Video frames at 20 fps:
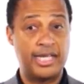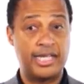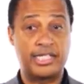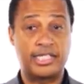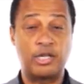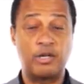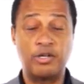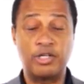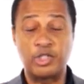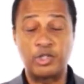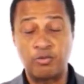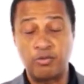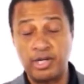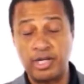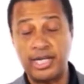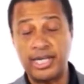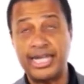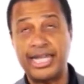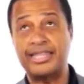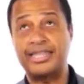And so it's
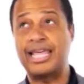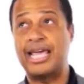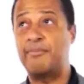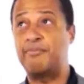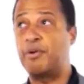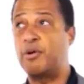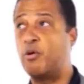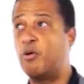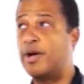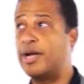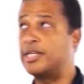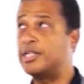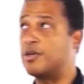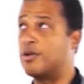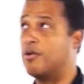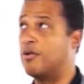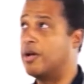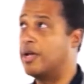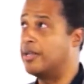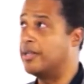really at that
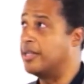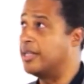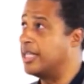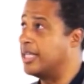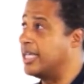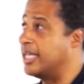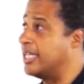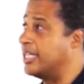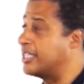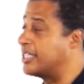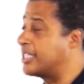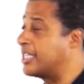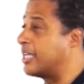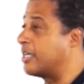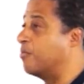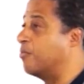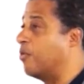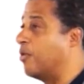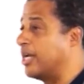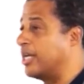point on the
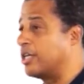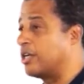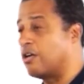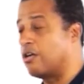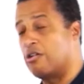sigmoid